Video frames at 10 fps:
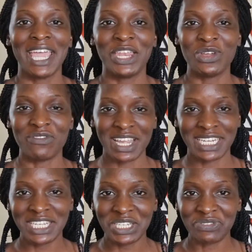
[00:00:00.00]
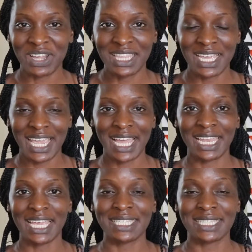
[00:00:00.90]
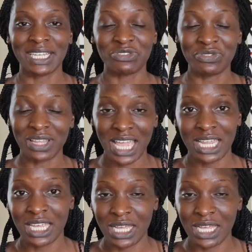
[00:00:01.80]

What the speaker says: and you have identified the airlines that fly